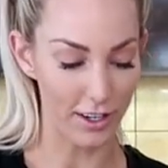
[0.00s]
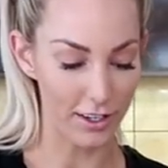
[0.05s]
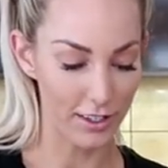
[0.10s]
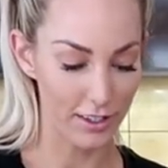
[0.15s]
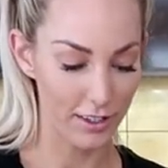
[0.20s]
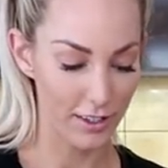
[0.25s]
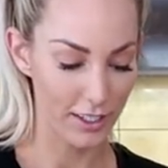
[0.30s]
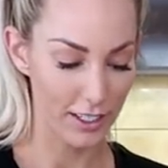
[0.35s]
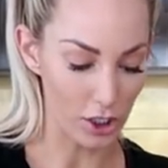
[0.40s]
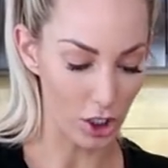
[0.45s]

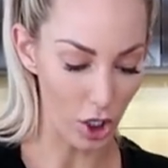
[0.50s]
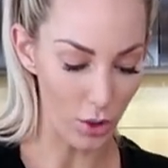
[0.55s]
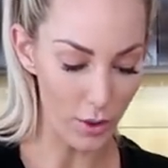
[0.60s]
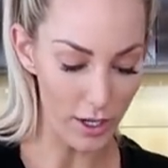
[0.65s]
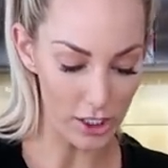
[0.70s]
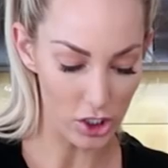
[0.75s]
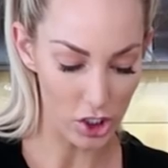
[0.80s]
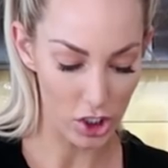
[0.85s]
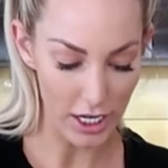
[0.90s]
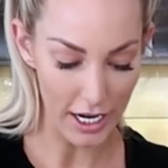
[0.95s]
So go
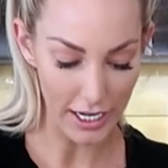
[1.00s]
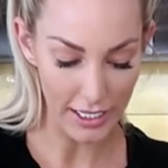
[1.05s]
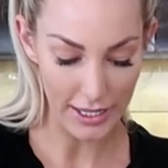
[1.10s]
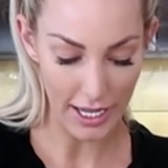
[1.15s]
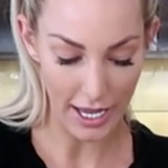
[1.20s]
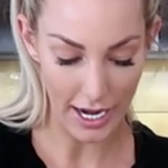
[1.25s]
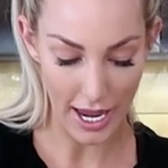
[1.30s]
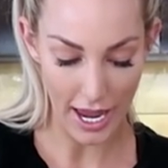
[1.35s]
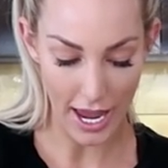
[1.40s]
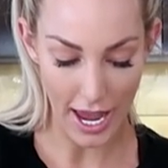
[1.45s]
and check
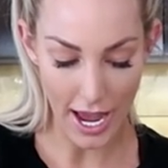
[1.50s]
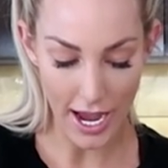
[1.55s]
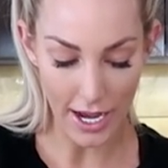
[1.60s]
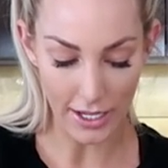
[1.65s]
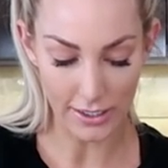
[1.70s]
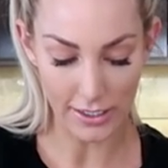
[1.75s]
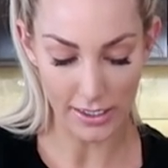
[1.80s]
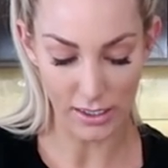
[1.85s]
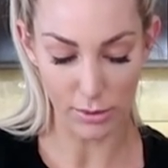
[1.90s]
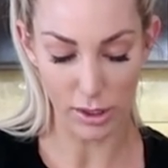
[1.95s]
that out.
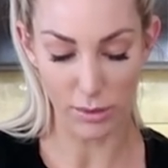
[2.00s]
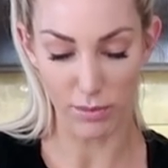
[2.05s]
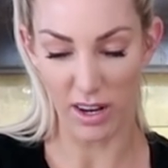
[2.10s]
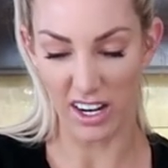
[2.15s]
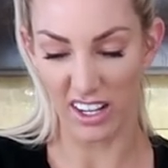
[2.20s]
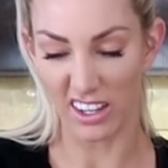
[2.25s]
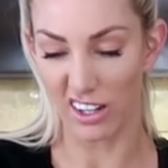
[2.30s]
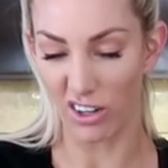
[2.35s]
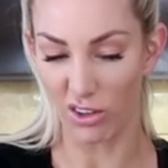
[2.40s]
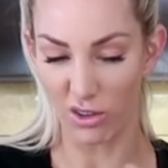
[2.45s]
It's much
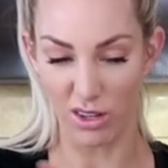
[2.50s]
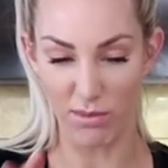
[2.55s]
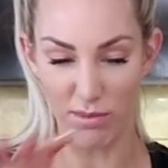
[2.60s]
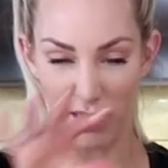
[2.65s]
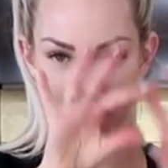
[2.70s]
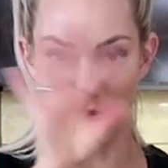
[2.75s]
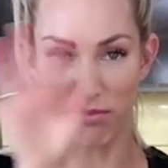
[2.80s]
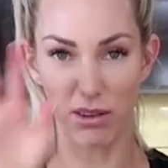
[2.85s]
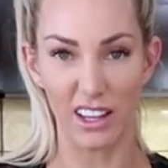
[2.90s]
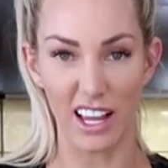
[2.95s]
better than all
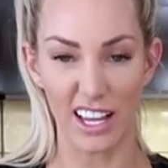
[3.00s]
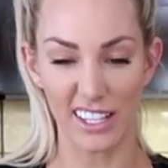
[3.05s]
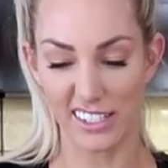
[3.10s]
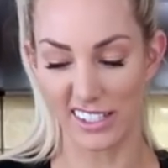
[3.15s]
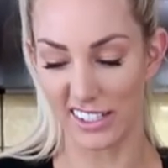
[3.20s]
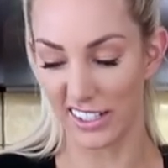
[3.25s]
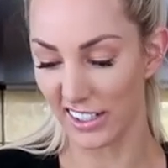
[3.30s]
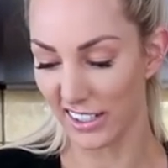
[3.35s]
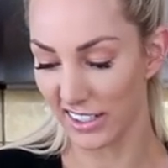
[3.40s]
the big plastic